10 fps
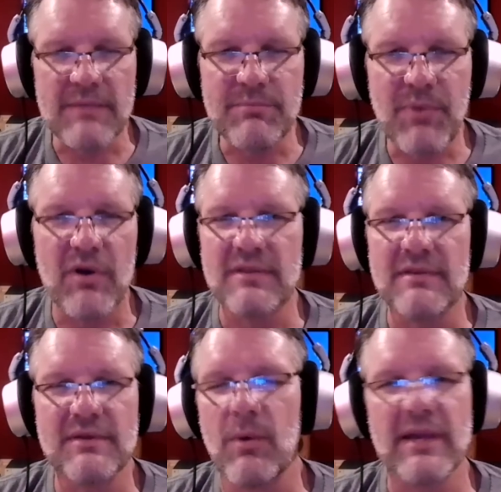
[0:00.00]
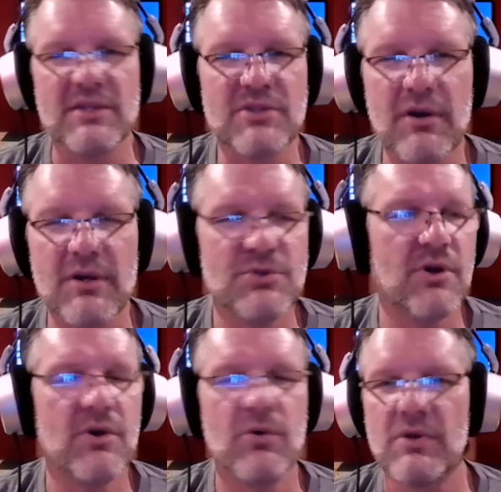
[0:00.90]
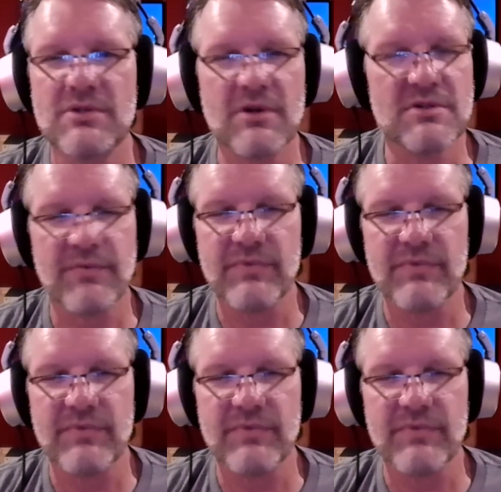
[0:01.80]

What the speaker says: part, the quiet guitar intro, or it starts off